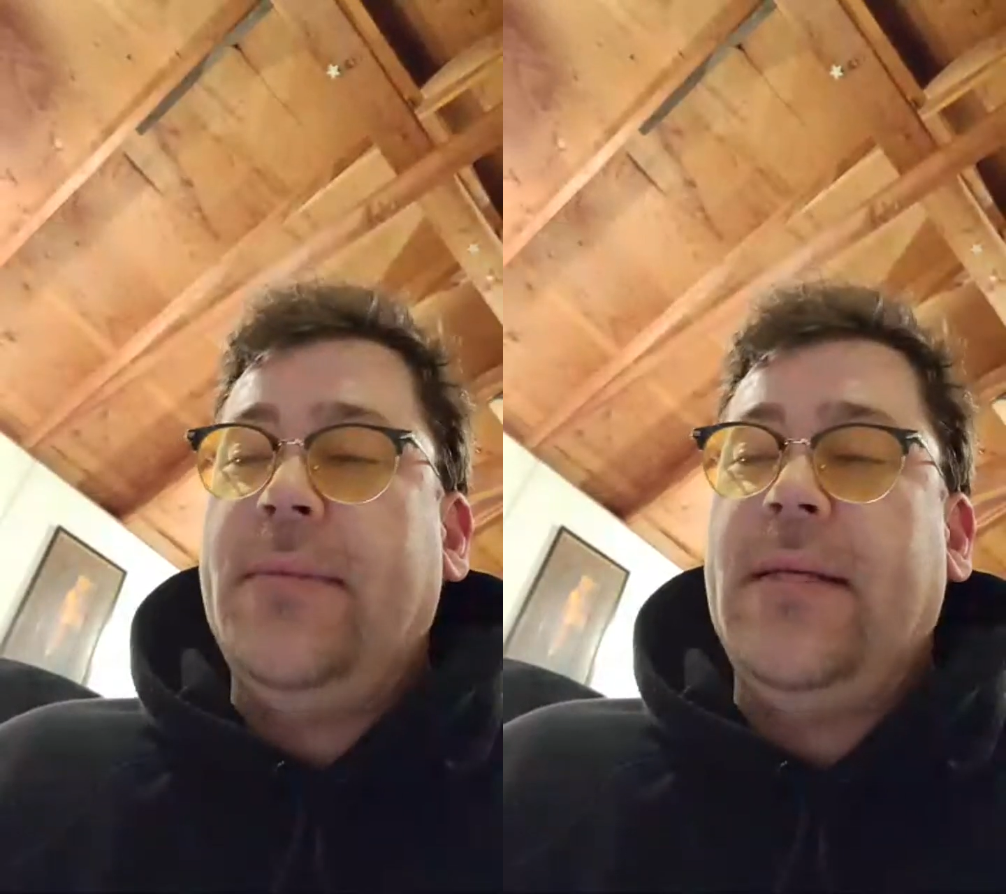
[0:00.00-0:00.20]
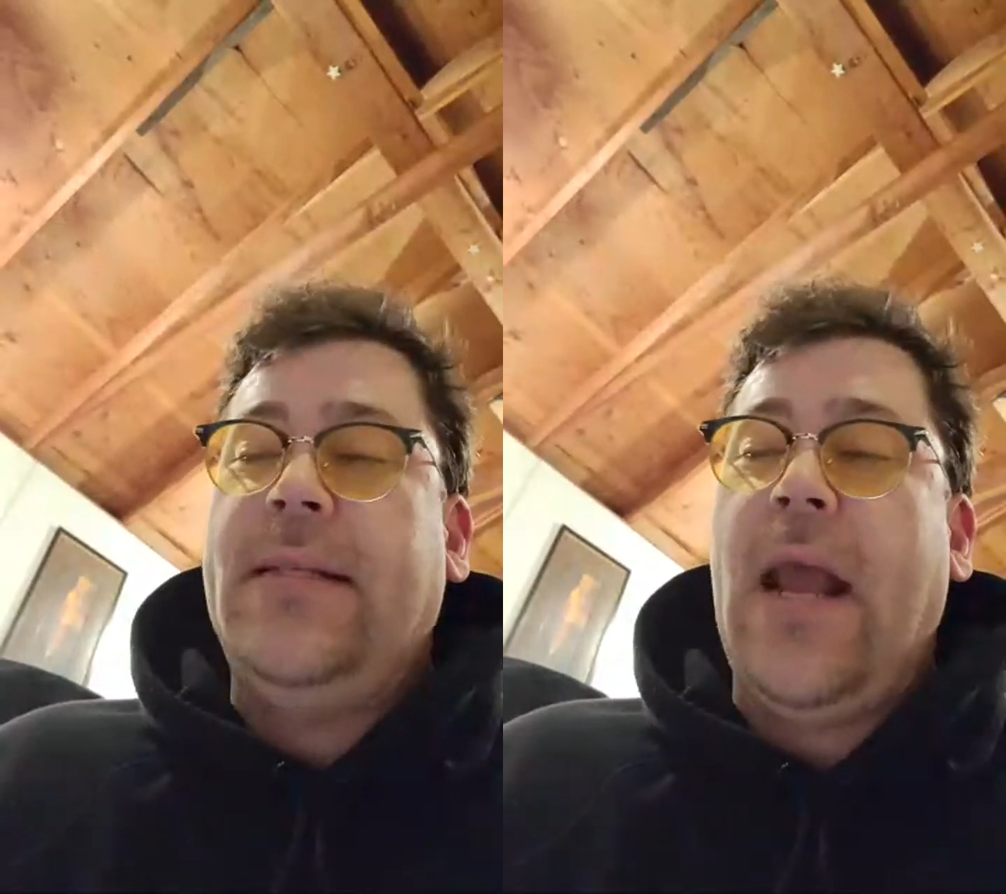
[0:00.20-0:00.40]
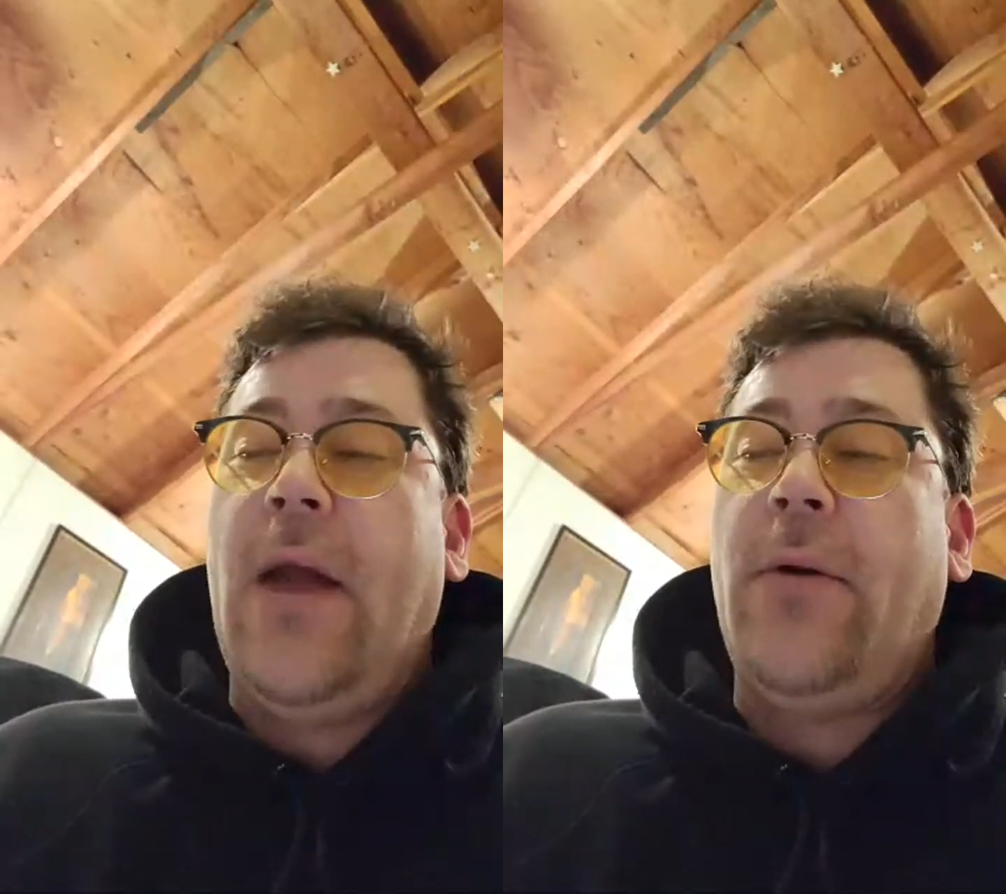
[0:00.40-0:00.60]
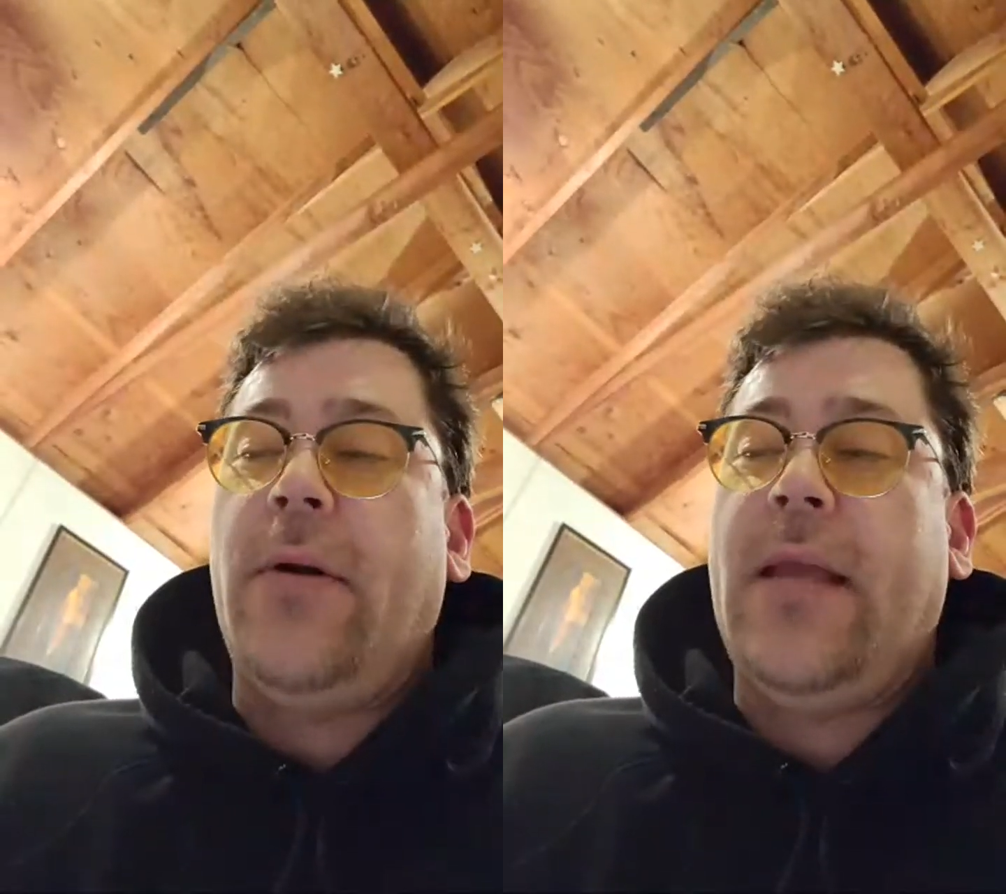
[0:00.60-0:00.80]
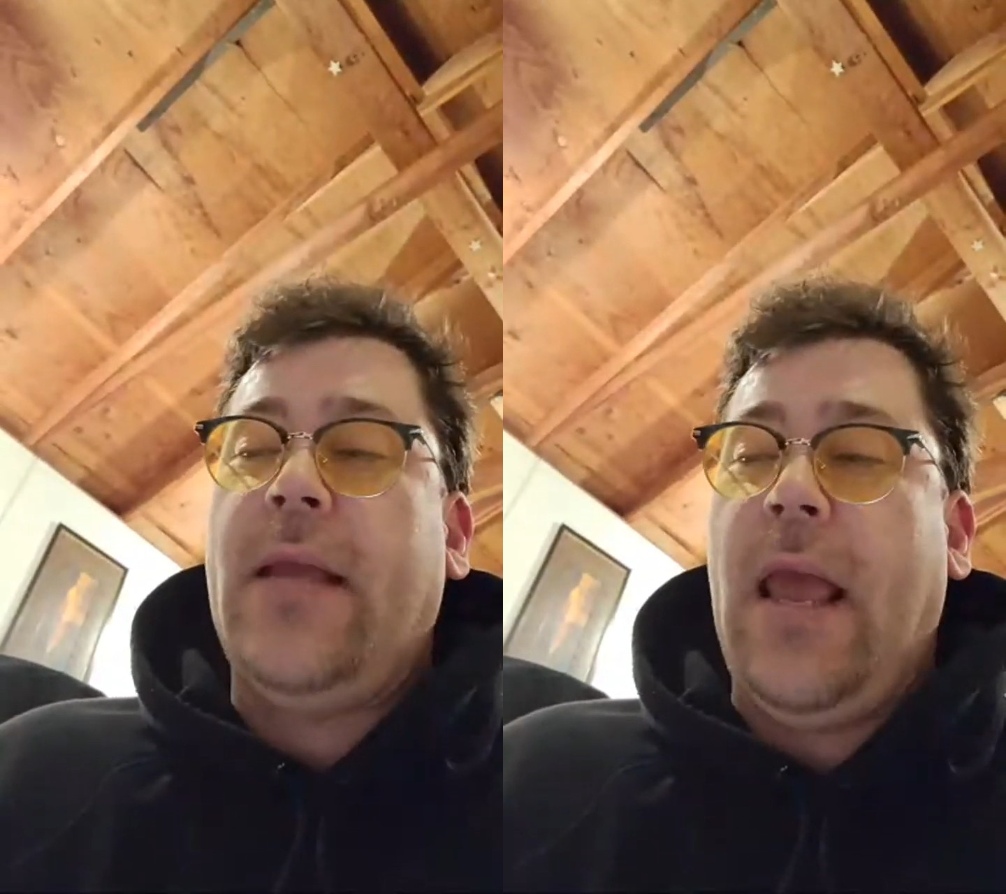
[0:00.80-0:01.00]
a terror
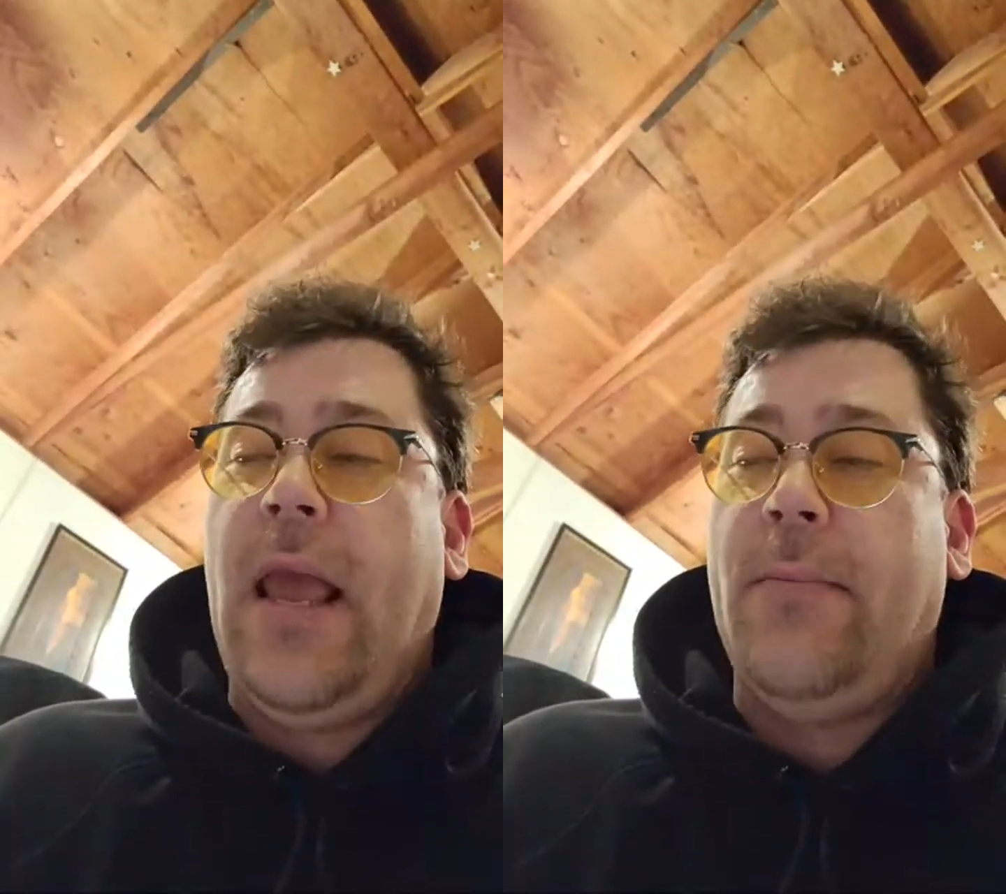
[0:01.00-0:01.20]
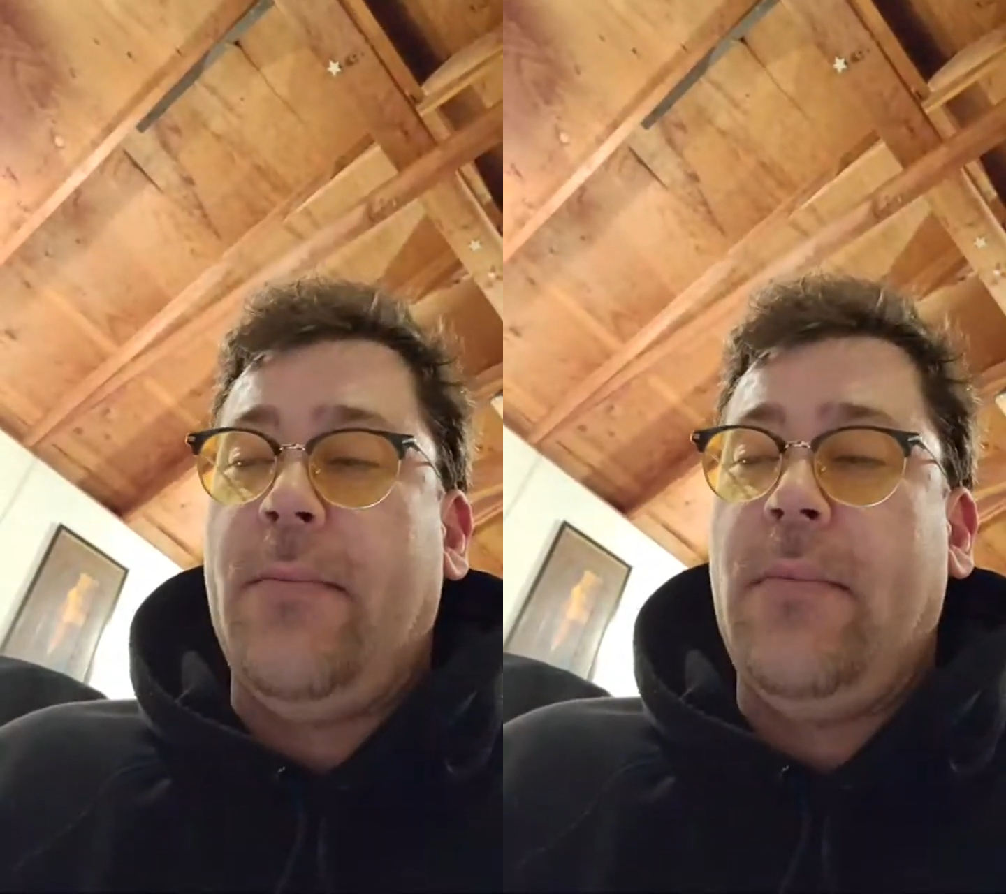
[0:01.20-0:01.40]
came,